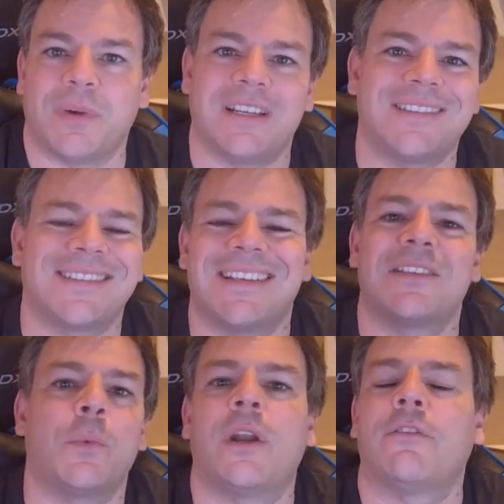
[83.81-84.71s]
but it's
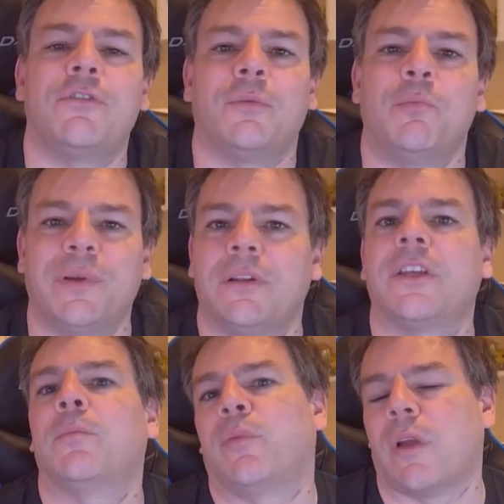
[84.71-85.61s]
one of your
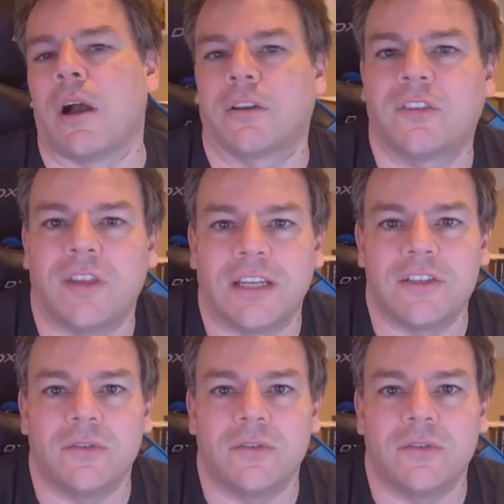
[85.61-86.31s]
building blocks that you